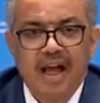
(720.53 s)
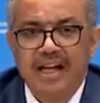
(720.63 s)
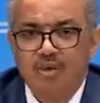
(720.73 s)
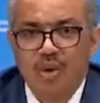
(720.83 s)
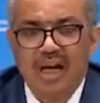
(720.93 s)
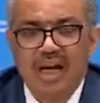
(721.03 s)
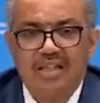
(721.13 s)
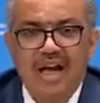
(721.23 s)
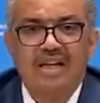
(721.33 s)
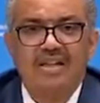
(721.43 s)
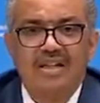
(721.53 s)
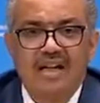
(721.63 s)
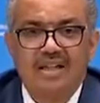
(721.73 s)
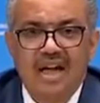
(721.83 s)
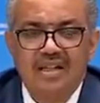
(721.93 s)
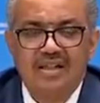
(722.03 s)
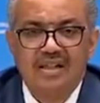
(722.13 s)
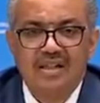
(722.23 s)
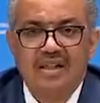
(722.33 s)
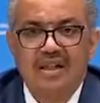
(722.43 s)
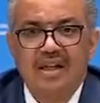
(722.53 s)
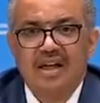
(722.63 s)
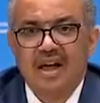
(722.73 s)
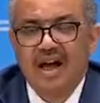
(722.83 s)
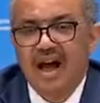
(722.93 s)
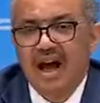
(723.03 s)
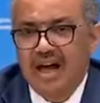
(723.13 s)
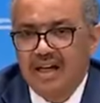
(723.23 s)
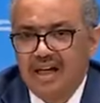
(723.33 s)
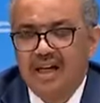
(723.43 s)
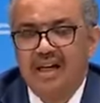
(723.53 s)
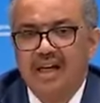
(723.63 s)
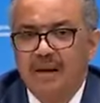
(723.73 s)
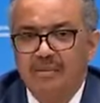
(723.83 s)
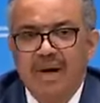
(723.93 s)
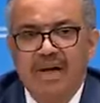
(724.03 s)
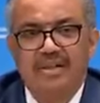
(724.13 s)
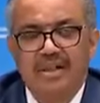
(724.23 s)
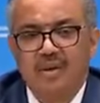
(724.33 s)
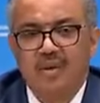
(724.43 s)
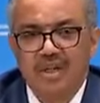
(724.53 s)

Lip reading: As well as hand sanitizer, I carry a mask